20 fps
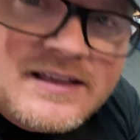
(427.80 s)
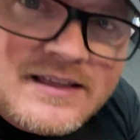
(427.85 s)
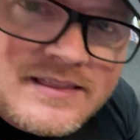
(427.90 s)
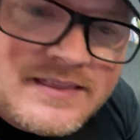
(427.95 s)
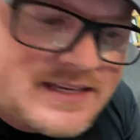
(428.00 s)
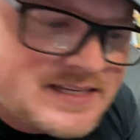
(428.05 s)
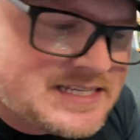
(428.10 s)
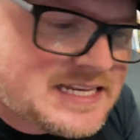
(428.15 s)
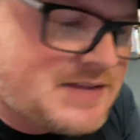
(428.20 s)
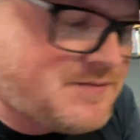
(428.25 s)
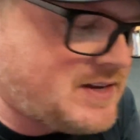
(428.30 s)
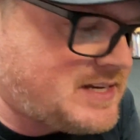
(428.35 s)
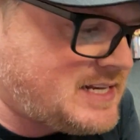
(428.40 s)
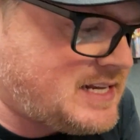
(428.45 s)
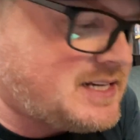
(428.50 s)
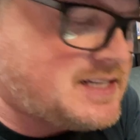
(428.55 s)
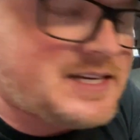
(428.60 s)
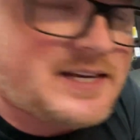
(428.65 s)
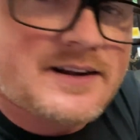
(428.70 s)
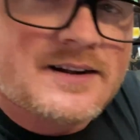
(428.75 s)
These
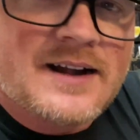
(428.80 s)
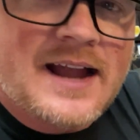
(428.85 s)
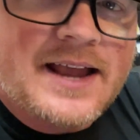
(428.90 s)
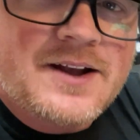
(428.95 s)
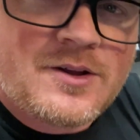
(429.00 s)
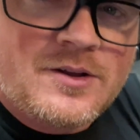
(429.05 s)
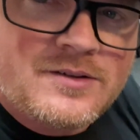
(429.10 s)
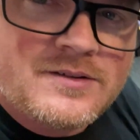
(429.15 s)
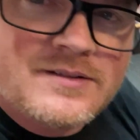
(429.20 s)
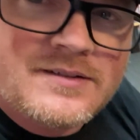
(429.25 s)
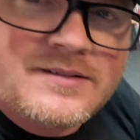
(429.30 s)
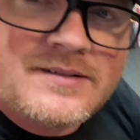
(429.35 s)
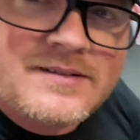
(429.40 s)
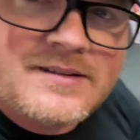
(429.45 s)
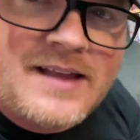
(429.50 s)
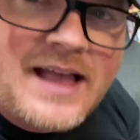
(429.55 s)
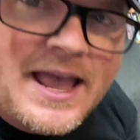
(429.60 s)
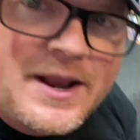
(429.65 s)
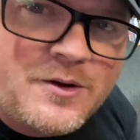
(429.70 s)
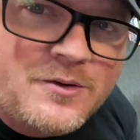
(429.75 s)
DVDs here. I don't
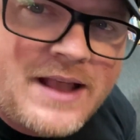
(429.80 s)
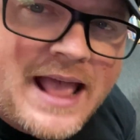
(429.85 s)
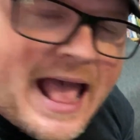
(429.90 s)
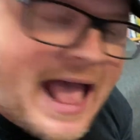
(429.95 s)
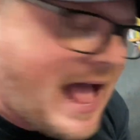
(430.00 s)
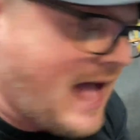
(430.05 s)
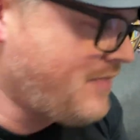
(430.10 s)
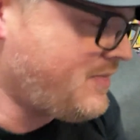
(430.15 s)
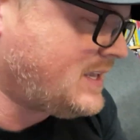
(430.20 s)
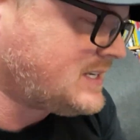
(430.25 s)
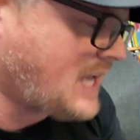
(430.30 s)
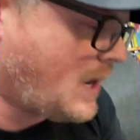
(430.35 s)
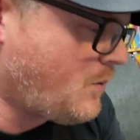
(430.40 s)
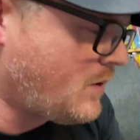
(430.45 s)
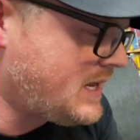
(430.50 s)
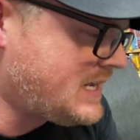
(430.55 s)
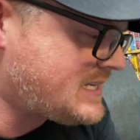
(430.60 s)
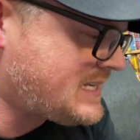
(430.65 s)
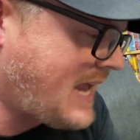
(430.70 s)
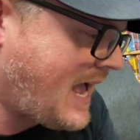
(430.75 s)
I don't have these. I
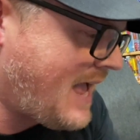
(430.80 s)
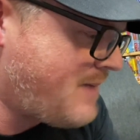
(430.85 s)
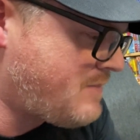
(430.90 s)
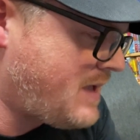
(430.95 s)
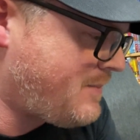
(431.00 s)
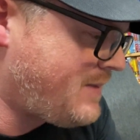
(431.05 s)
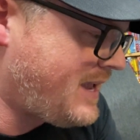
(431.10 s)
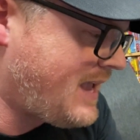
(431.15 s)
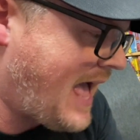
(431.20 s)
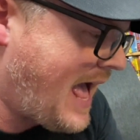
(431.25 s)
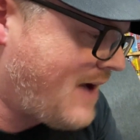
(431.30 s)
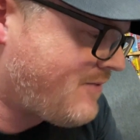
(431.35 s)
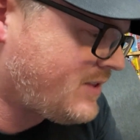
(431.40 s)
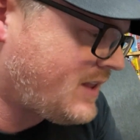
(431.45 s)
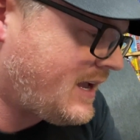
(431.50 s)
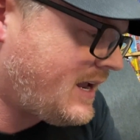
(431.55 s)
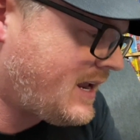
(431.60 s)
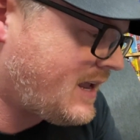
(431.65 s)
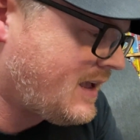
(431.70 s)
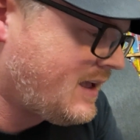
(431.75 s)
want to say I maybe have
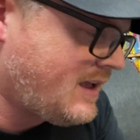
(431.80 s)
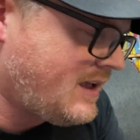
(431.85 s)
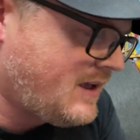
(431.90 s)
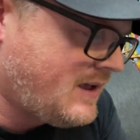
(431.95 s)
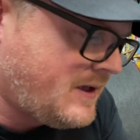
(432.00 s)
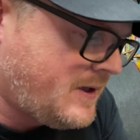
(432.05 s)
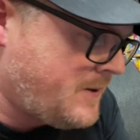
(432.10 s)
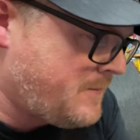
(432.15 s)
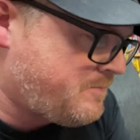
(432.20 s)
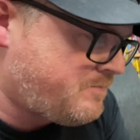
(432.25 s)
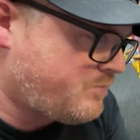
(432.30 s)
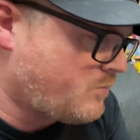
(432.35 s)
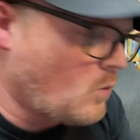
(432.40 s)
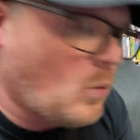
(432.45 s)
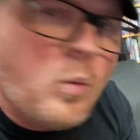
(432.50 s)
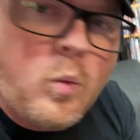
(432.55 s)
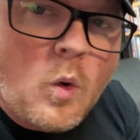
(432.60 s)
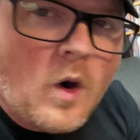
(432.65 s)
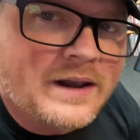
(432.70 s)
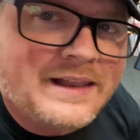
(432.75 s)
like
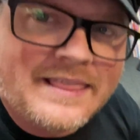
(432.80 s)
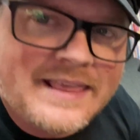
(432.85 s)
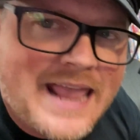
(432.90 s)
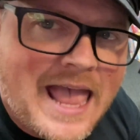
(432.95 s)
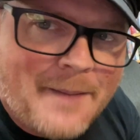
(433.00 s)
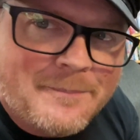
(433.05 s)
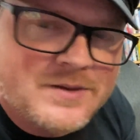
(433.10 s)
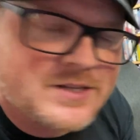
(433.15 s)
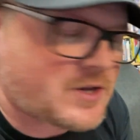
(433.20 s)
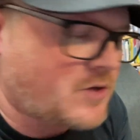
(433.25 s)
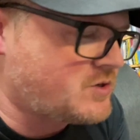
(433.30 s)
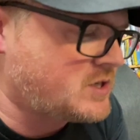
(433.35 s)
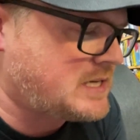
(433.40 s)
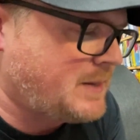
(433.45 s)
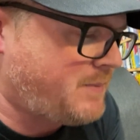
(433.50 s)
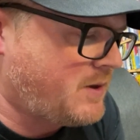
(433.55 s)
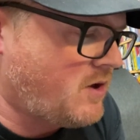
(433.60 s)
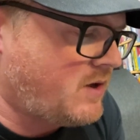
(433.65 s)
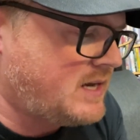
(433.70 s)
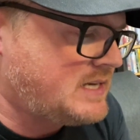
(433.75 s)
one of the episodes or
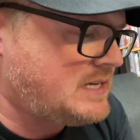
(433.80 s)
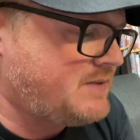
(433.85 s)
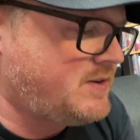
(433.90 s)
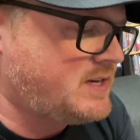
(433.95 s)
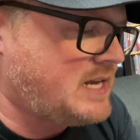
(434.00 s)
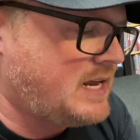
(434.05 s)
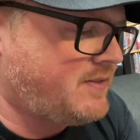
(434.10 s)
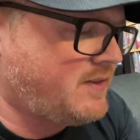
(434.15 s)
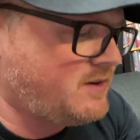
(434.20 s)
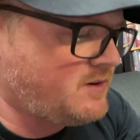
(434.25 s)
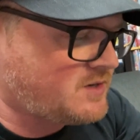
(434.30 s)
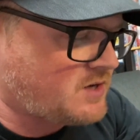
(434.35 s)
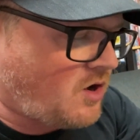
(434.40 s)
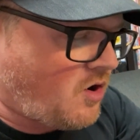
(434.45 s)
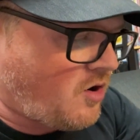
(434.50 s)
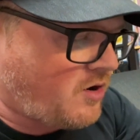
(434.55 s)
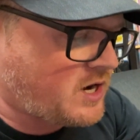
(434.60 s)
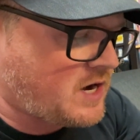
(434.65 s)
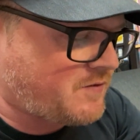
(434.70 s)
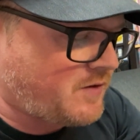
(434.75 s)
something on a DVD. And then there's a
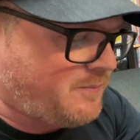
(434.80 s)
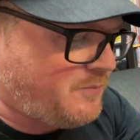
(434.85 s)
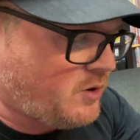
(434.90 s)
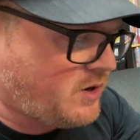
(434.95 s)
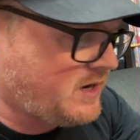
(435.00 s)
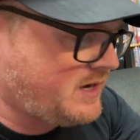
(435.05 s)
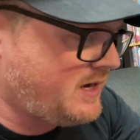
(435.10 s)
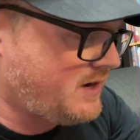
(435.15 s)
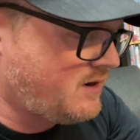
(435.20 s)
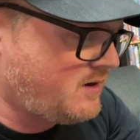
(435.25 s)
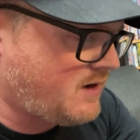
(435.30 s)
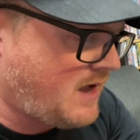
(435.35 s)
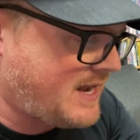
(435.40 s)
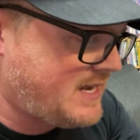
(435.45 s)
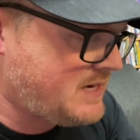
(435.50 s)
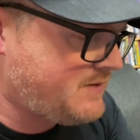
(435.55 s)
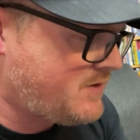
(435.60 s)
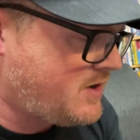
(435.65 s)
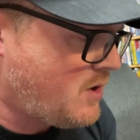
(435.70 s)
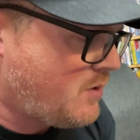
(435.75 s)
hardcover book in here. I
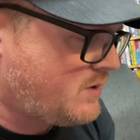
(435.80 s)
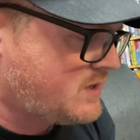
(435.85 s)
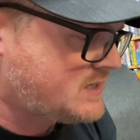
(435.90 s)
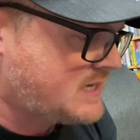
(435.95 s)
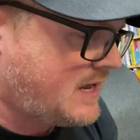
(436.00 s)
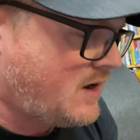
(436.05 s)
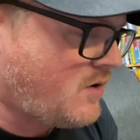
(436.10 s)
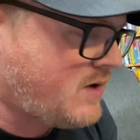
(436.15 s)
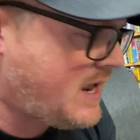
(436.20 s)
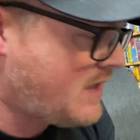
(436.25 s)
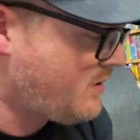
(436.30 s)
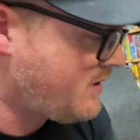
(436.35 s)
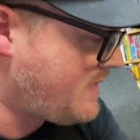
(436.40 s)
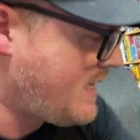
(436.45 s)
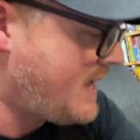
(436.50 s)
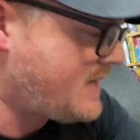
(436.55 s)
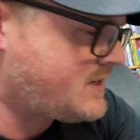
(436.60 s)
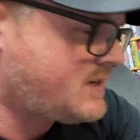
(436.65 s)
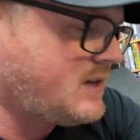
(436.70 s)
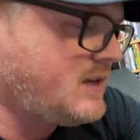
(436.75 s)
didn't even notice that. Oh yeah, look at
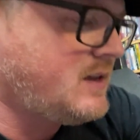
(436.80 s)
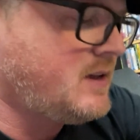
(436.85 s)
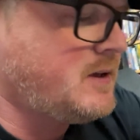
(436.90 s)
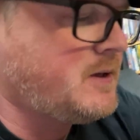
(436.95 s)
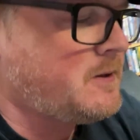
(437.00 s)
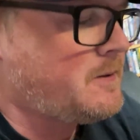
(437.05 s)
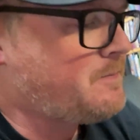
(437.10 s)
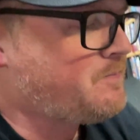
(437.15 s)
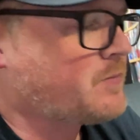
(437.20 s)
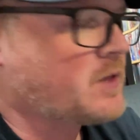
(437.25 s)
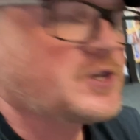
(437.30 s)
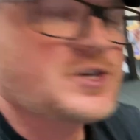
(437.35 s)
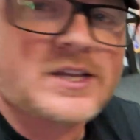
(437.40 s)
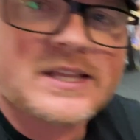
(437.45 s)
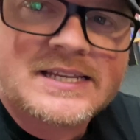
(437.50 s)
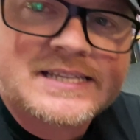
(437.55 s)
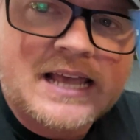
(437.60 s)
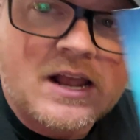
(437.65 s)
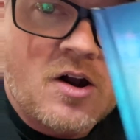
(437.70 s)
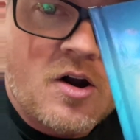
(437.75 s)
that. Check
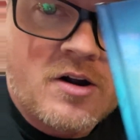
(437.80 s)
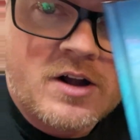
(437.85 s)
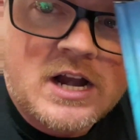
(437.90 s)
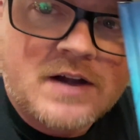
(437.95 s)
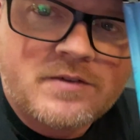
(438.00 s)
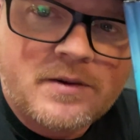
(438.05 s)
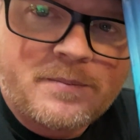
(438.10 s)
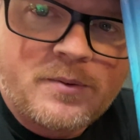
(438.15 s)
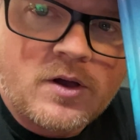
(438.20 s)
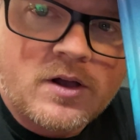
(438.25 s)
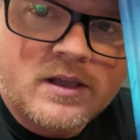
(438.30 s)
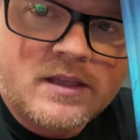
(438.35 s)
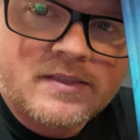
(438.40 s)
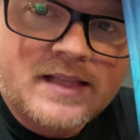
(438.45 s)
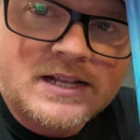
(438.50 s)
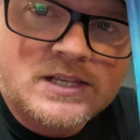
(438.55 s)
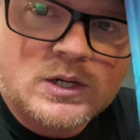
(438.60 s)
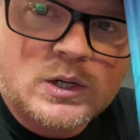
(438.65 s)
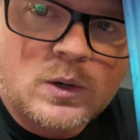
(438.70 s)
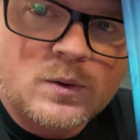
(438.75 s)
this out. A hardcover book.
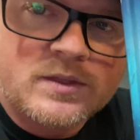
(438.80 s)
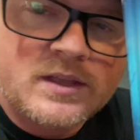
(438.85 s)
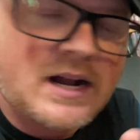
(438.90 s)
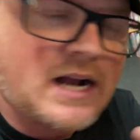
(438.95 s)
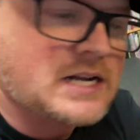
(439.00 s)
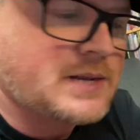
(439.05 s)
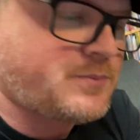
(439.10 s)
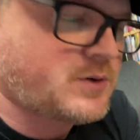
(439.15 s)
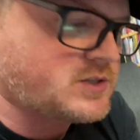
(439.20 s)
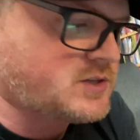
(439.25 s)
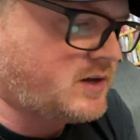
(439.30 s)
That's cool with an octopus